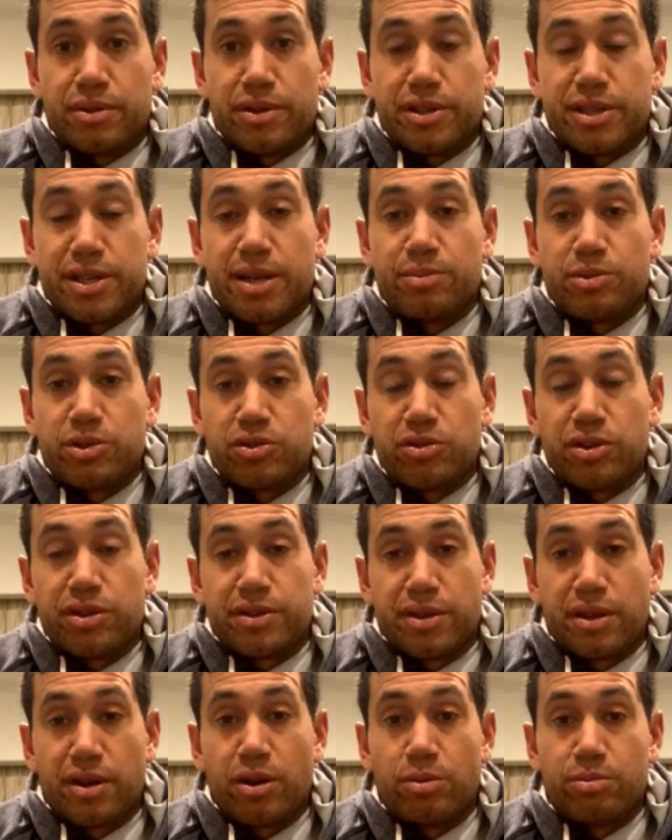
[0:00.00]
the team's
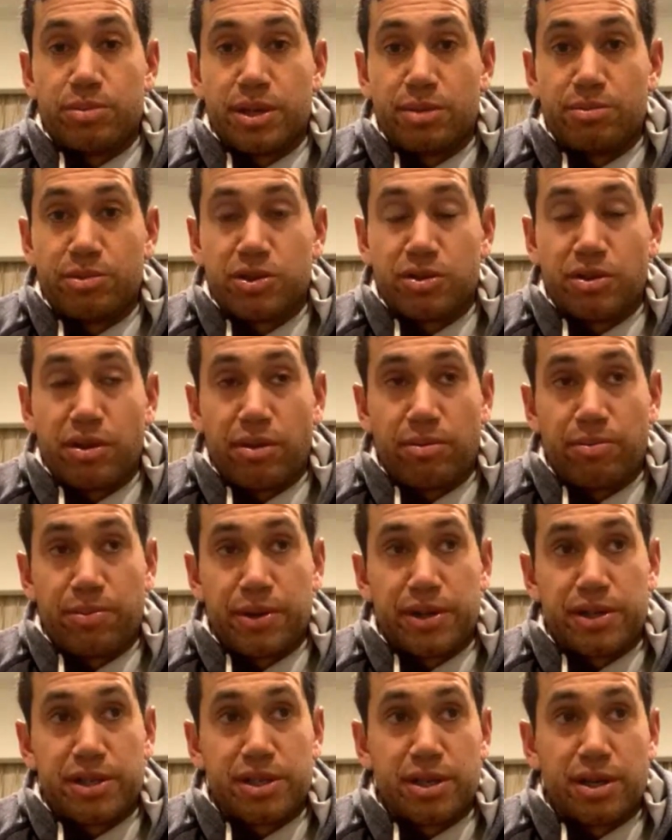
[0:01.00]
strength, the home team's strength.
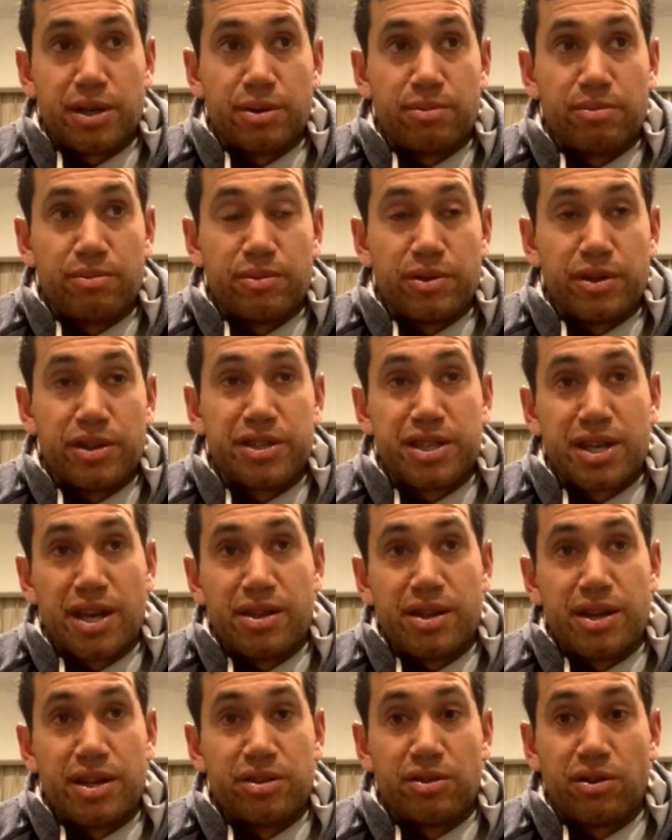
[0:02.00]
But in
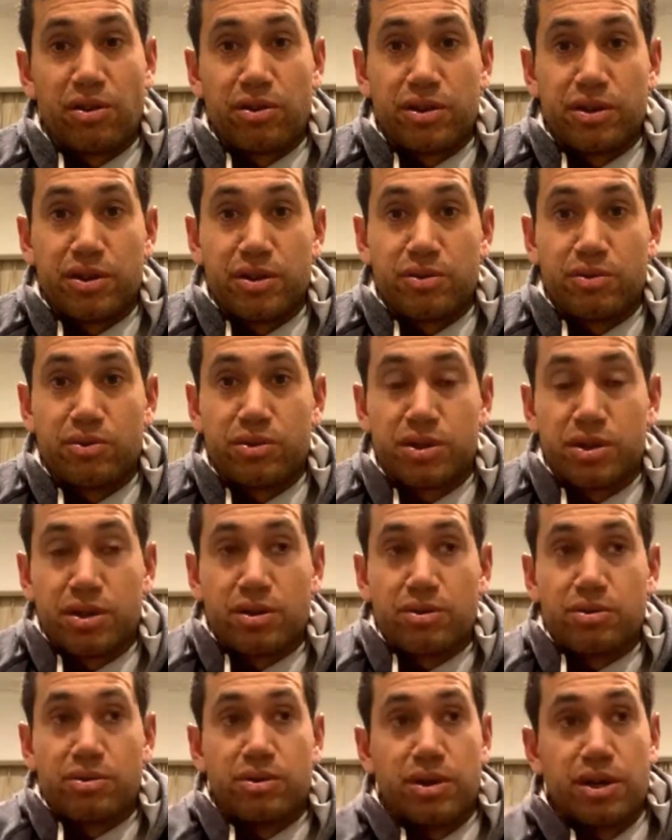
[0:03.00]
saying that, you've got to
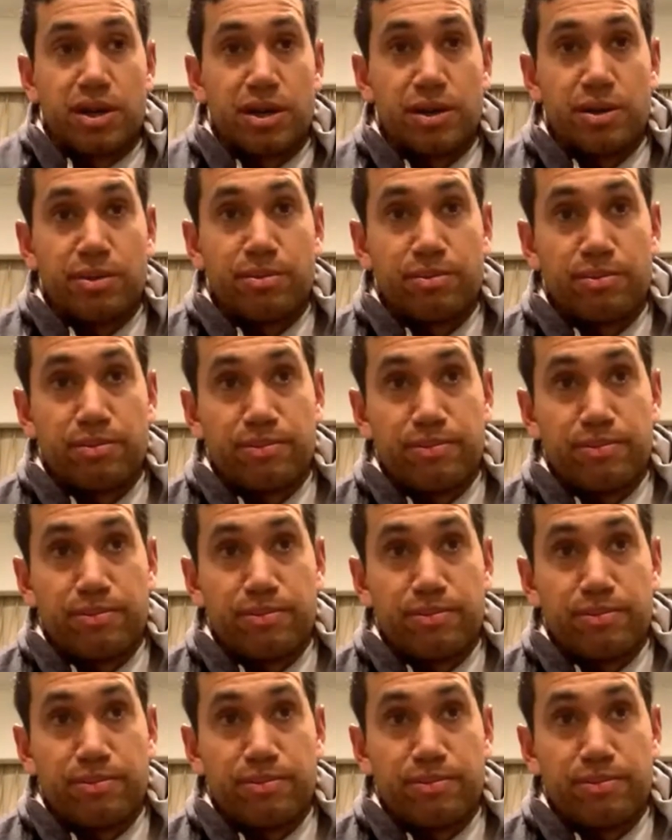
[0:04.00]
also